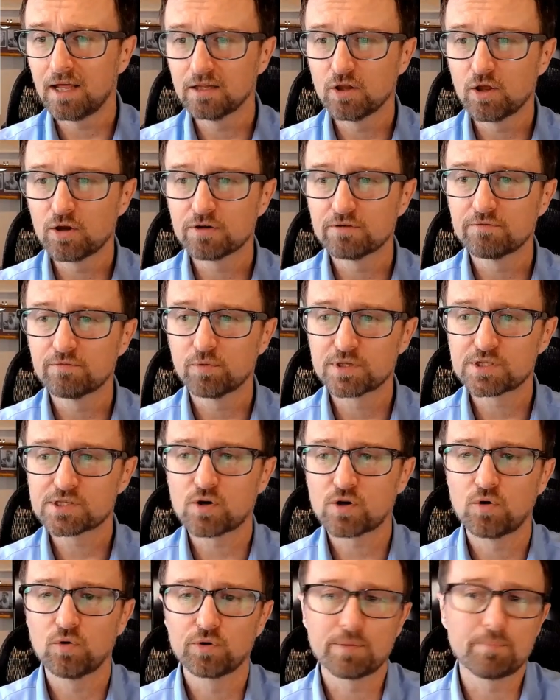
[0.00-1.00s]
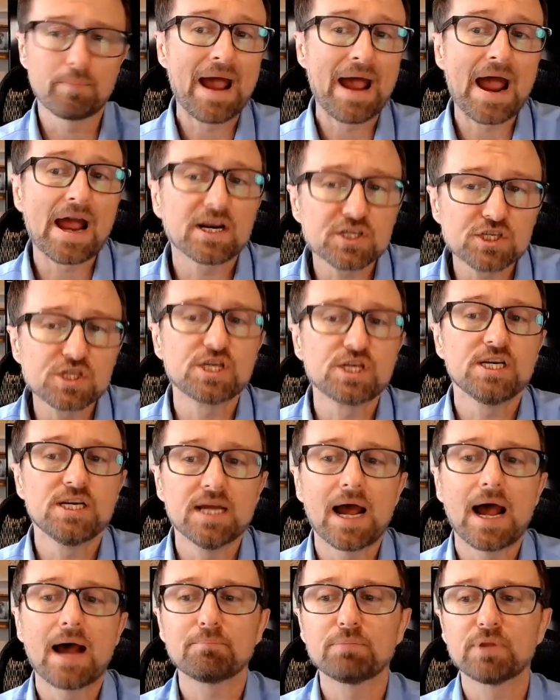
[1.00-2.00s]
a lot of what's called
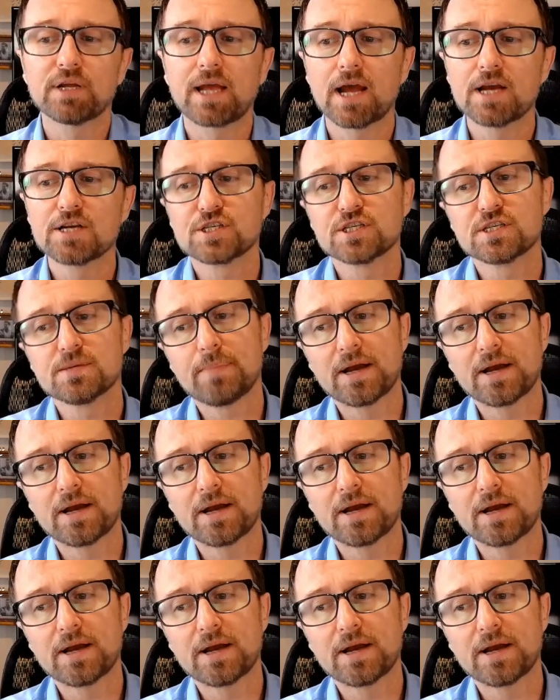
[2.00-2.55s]
Apache applications.